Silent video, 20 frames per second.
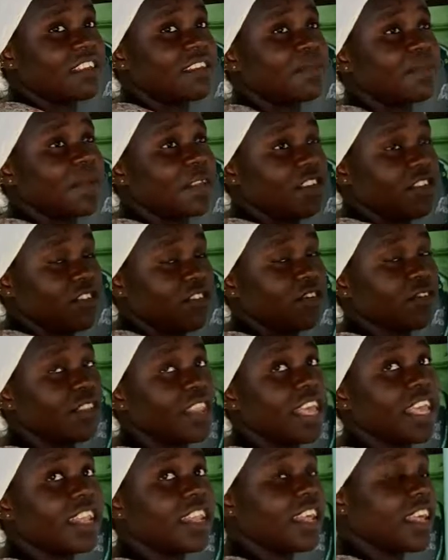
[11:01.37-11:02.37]
speech to
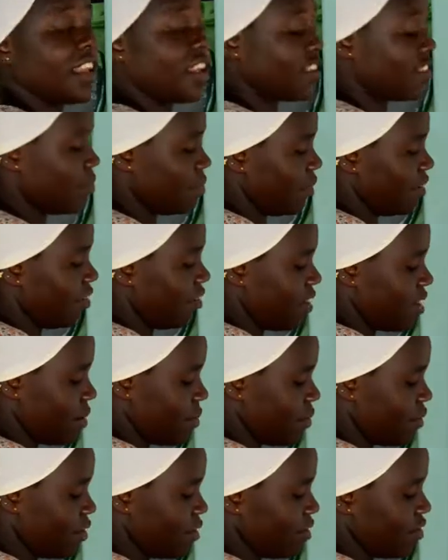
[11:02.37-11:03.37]
the indirect speech.
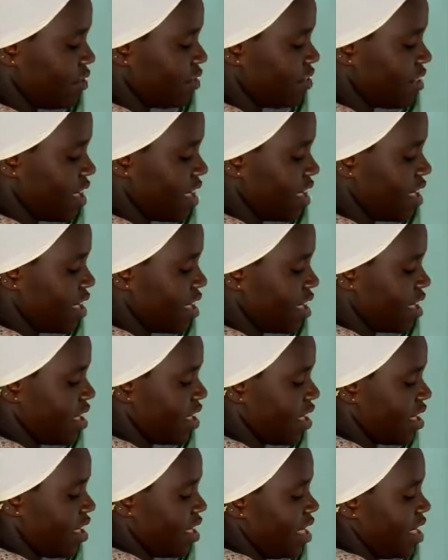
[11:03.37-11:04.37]
I'm going to say
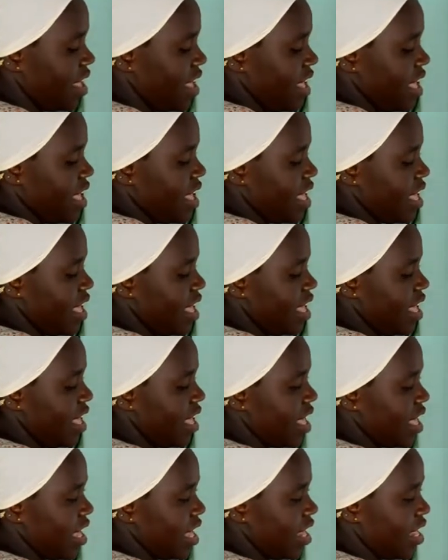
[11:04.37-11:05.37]
he
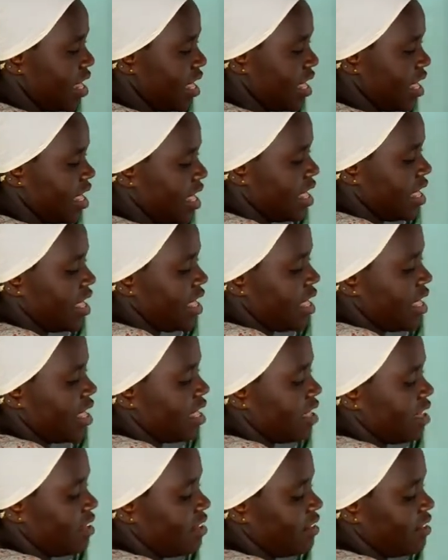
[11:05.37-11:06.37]
had
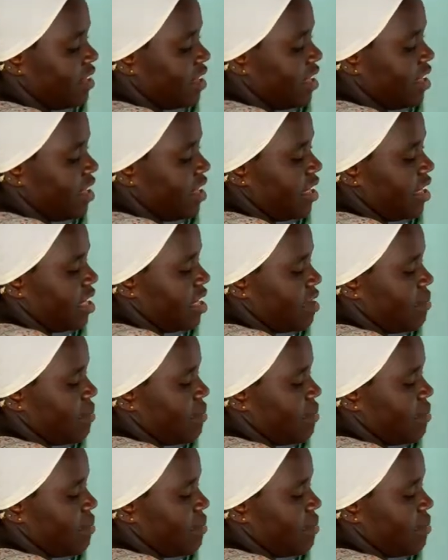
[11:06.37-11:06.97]
eaten a